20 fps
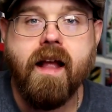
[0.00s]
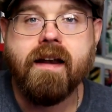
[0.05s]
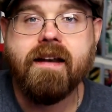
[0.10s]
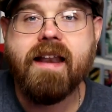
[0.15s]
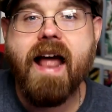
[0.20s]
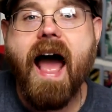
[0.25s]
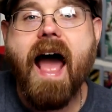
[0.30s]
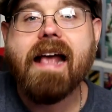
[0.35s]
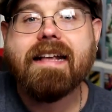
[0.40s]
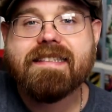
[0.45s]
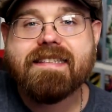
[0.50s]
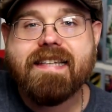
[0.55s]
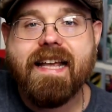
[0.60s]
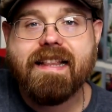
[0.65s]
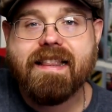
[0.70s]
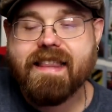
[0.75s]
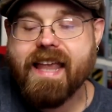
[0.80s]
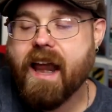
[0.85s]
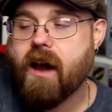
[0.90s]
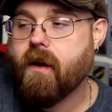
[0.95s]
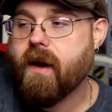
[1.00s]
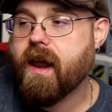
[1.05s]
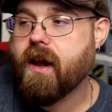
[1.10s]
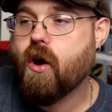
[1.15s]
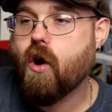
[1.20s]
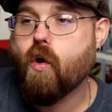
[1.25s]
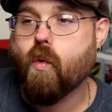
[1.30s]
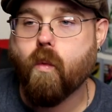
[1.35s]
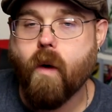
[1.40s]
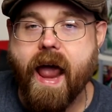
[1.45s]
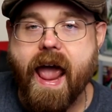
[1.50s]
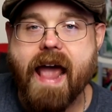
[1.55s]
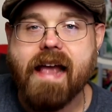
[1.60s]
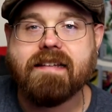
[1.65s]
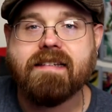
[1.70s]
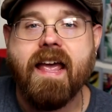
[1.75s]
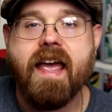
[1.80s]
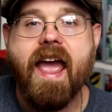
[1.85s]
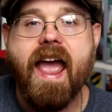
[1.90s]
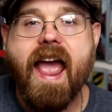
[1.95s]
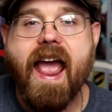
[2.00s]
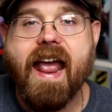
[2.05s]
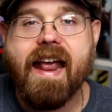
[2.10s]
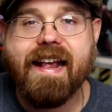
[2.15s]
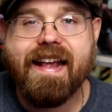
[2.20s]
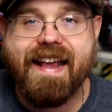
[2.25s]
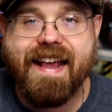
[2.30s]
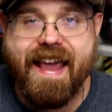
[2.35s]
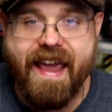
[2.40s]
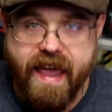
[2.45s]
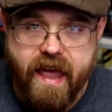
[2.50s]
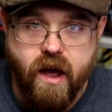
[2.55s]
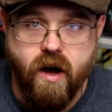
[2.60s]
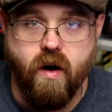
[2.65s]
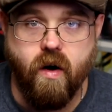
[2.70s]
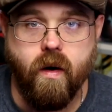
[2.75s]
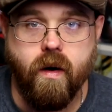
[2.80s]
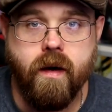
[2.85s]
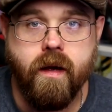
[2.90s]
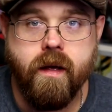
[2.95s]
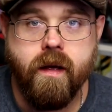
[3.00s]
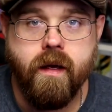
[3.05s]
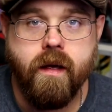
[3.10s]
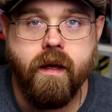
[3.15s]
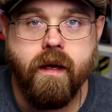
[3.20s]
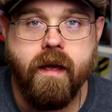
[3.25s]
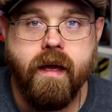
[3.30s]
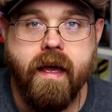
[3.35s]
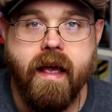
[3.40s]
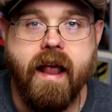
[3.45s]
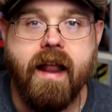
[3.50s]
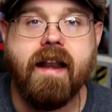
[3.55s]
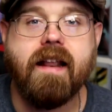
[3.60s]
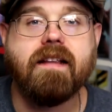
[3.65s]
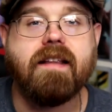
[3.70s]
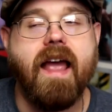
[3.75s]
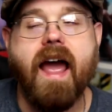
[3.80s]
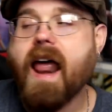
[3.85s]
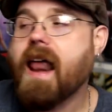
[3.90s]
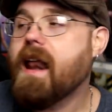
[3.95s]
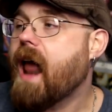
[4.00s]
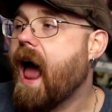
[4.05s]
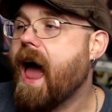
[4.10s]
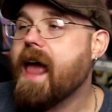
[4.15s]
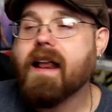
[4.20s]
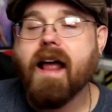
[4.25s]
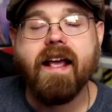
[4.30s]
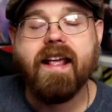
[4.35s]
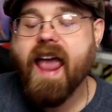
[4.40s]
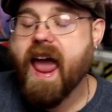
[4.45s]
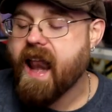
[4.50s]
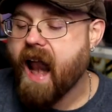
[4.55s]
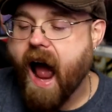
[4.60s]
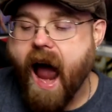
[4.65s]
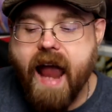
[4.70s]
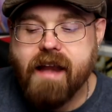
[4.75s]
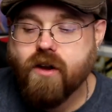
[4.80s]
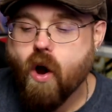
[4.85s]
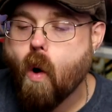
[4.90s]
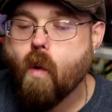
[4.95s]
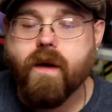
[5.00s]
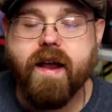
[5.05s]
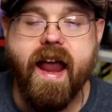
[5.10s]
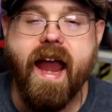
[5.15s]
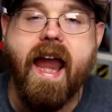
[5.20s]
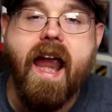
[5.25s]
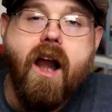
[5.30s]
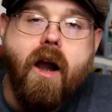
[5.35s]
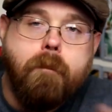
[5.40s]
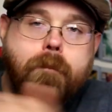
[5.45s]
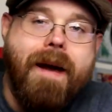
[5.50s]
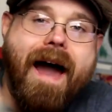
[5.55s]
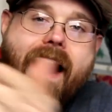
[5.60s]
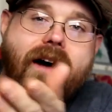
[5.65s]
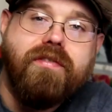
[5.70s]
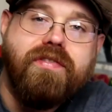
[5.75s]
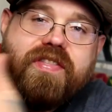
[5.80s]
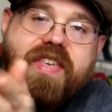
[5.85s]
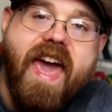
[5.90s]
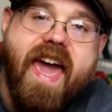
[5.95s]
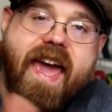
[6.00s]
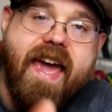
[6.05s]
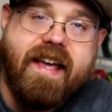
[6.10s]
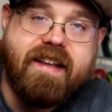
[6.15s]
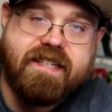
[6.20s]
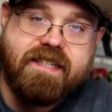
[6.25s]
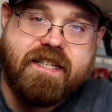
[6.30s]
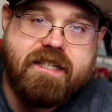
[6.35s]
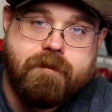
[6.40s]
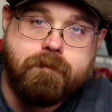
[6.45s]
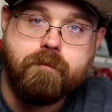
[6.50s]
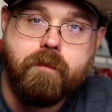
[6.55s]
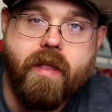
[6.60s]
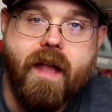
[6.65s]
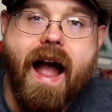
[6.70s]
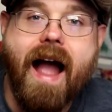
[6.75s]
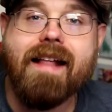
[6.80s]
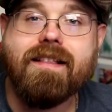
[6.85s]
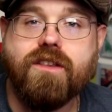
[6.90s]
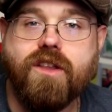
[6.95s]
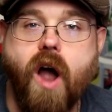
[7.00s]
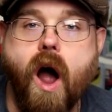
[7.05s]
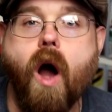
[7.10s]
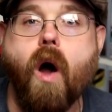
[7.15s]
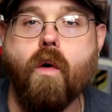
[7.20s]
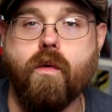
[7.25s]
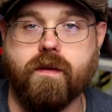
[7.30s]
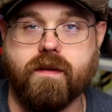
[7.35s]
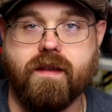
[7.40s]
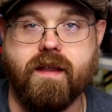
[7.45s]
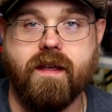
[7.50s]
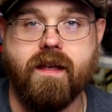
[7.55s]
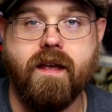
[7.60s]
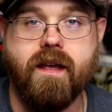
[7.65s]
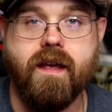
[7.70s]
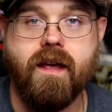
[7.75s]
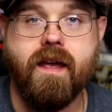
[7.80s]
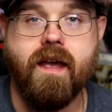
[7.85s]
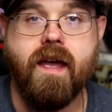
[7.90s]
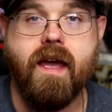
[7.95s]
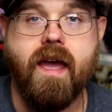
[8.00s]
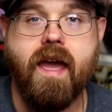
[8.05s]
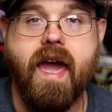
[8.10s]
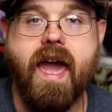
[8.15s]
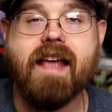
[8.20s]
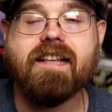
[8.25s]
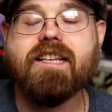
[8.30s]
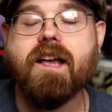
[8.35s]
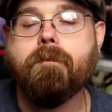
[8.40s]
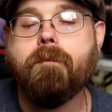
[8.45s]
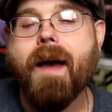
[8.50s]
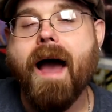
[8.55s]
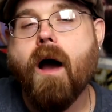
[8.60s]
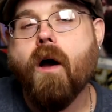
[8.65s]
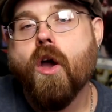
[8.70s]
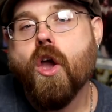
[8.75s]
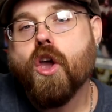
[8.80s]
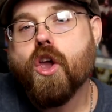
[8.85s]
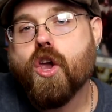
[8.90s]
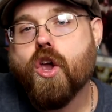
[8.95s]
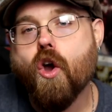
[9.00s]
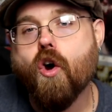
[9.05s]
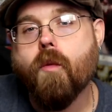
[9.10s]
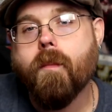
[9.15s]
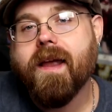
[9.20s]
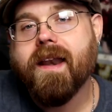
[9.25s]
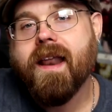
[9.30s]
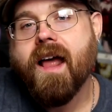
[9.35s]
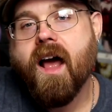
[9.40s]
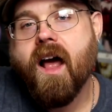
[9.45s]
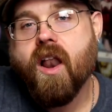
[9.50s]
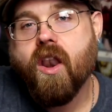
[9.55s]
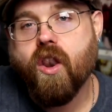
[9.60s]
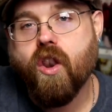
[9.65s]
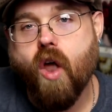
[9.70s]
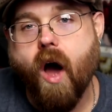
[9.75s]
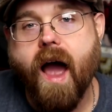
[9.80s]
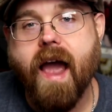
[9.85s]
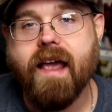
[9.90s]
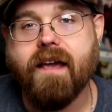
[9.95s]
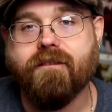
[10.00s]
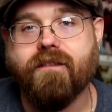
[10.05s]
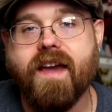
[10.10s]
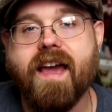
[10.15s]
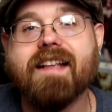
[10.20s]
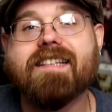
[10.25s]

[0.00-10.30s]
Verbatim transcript: Not sit there and harass and kill. And it, I, I, again, I don't care about this. I don't. It's about human life.